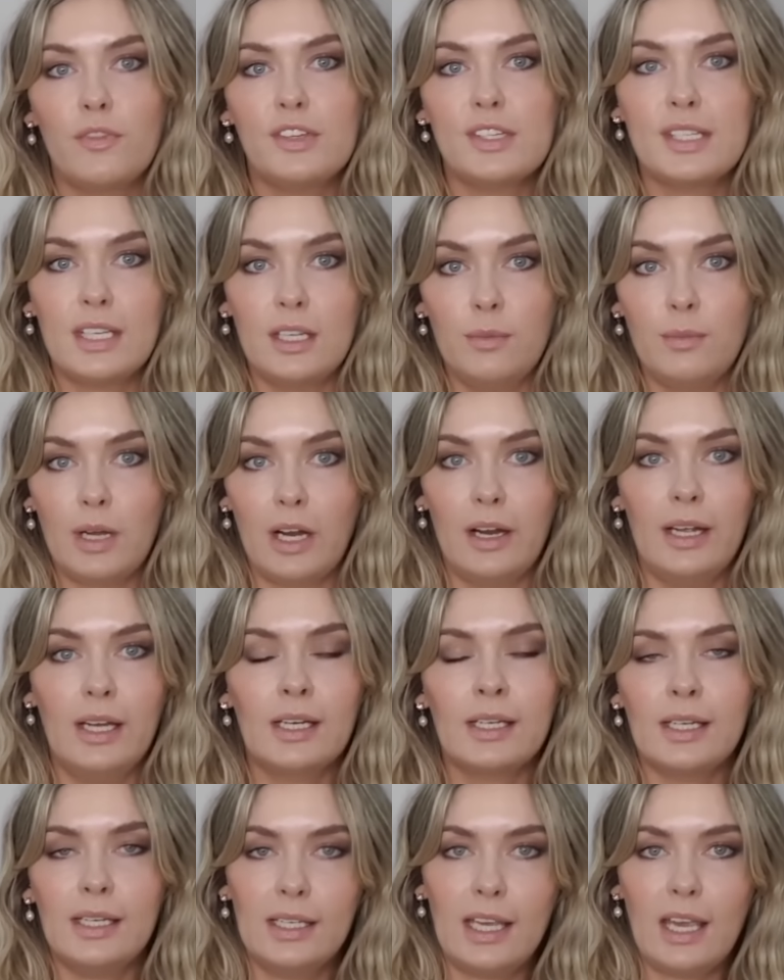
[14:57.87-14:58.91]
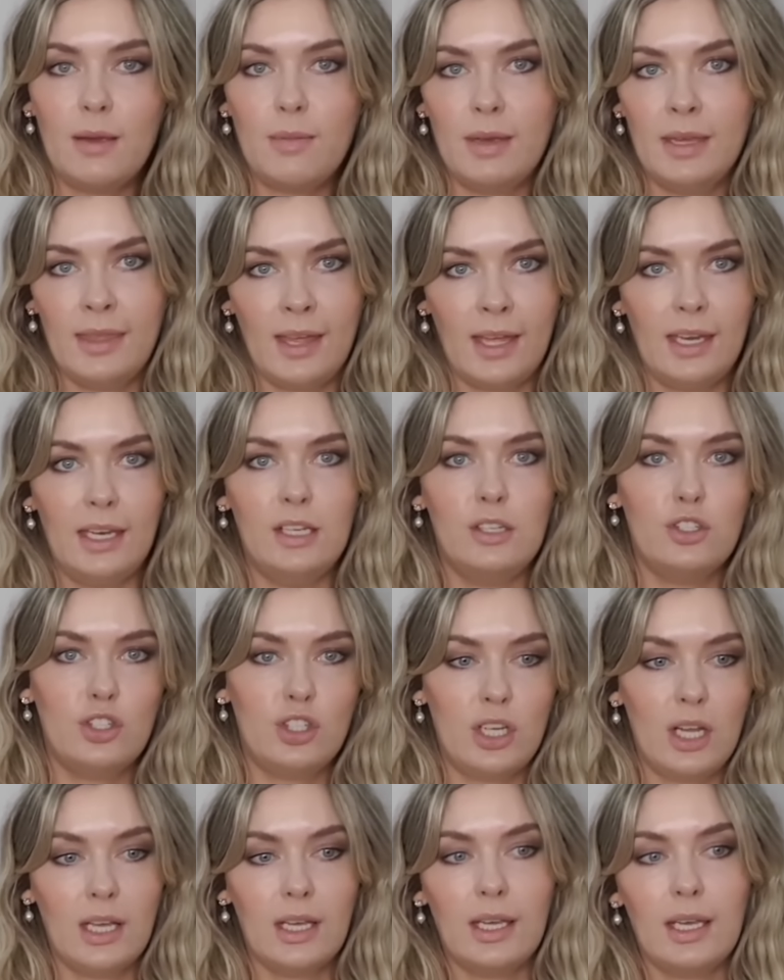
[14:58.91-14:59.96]
your skin barrier and keeping that in
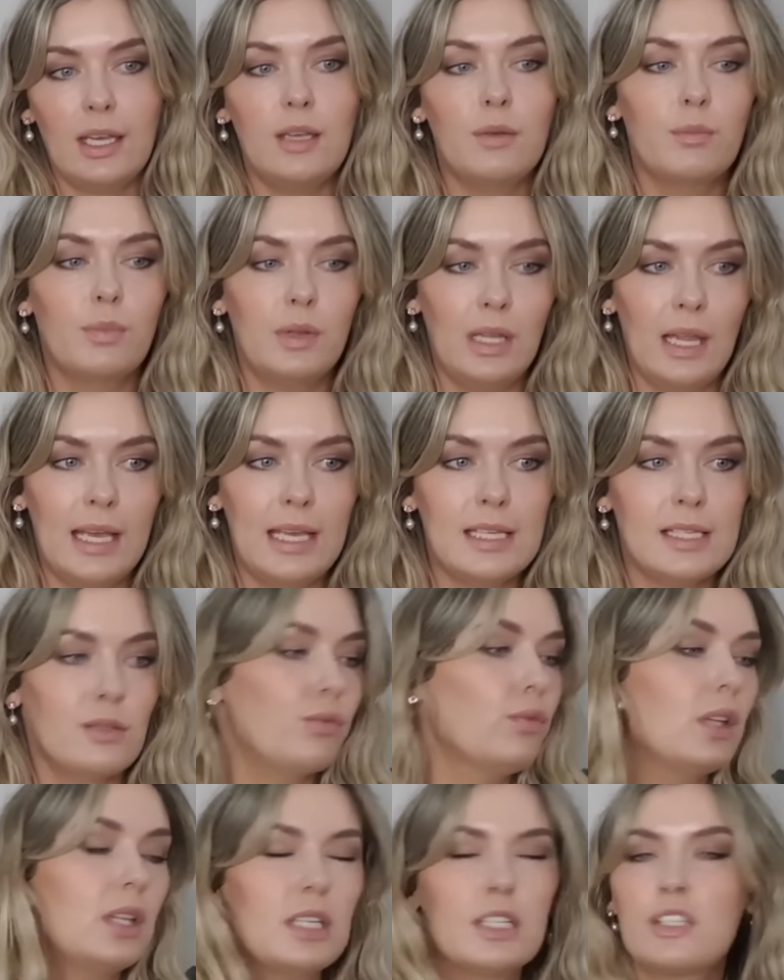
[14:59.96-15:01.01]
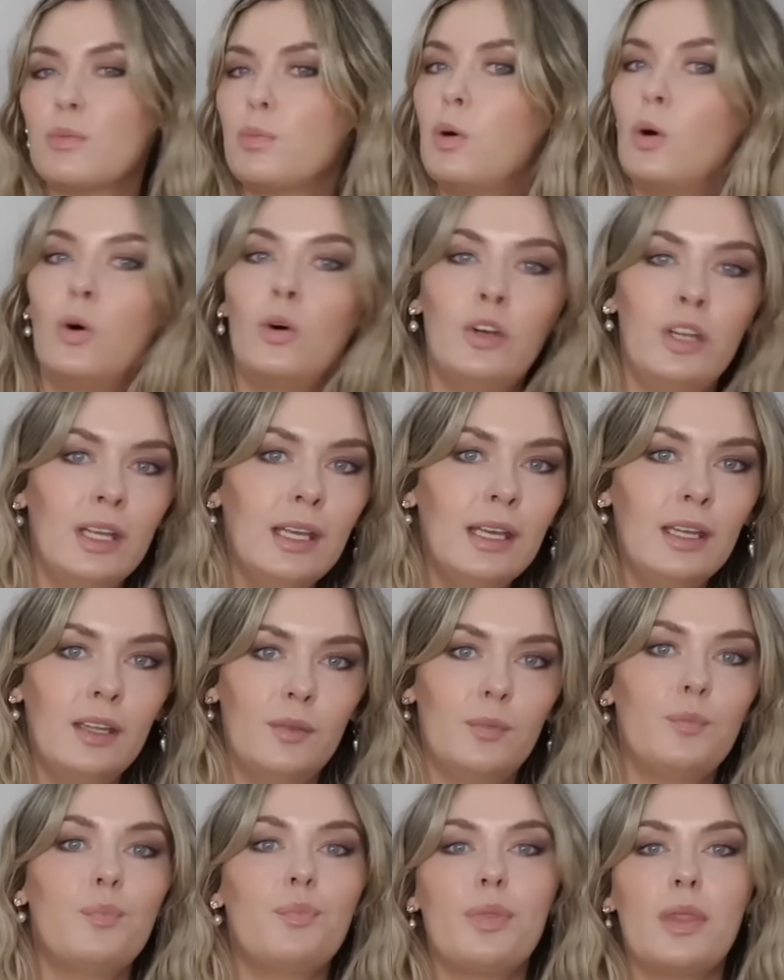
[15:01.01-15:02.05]
check, in place, really supporting
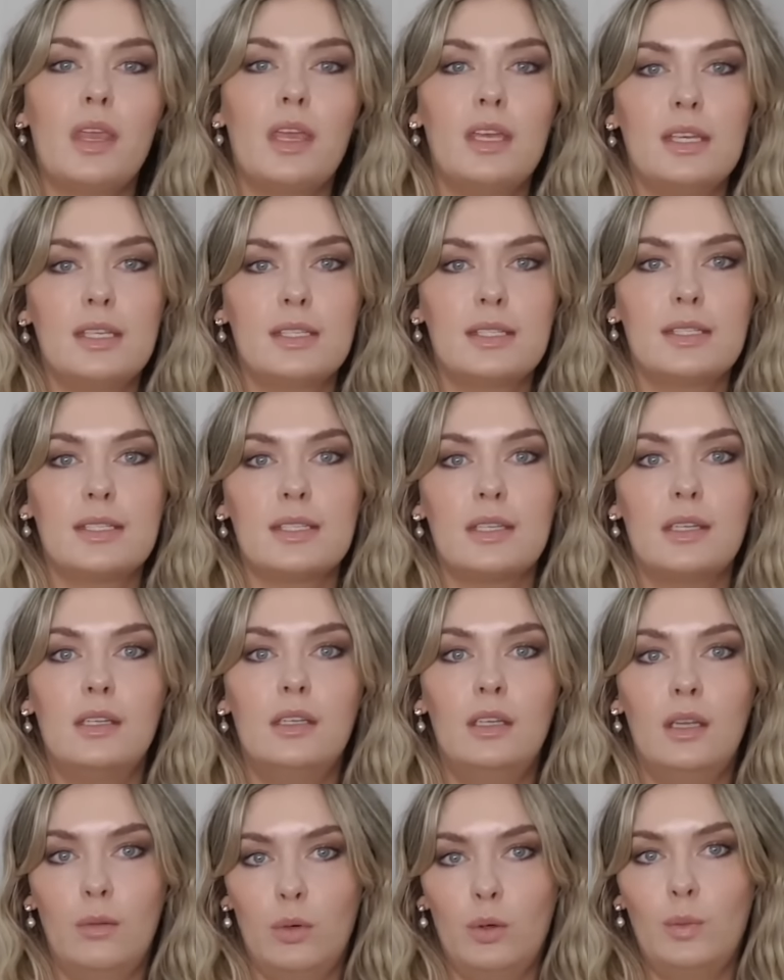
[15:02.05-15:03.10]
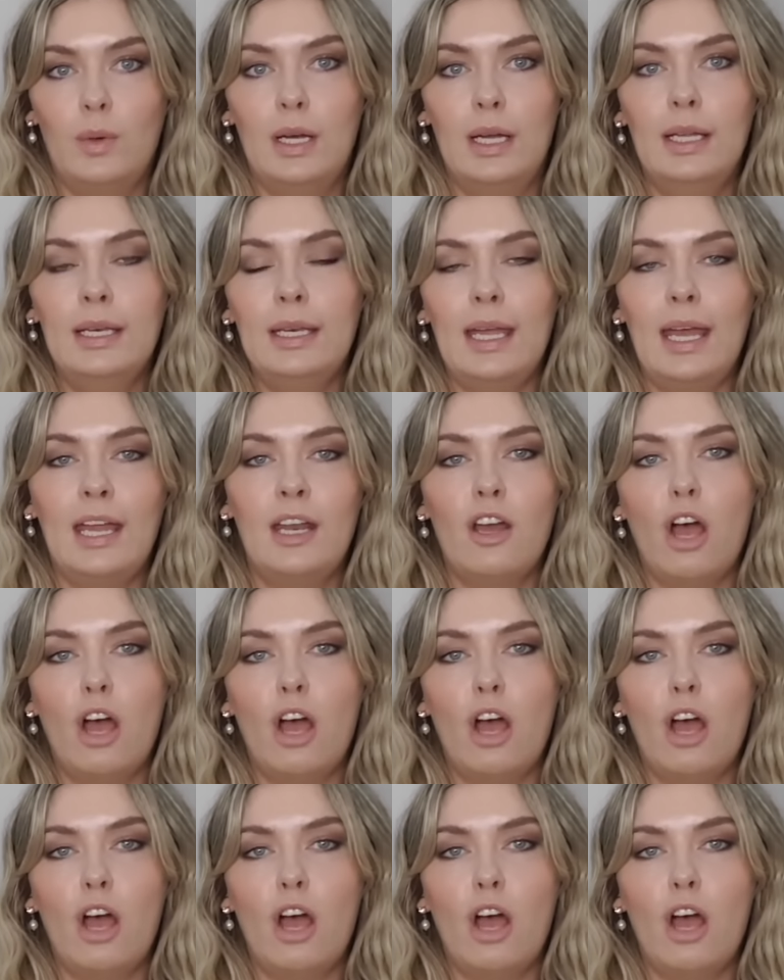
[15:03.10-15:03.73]
it is number one, and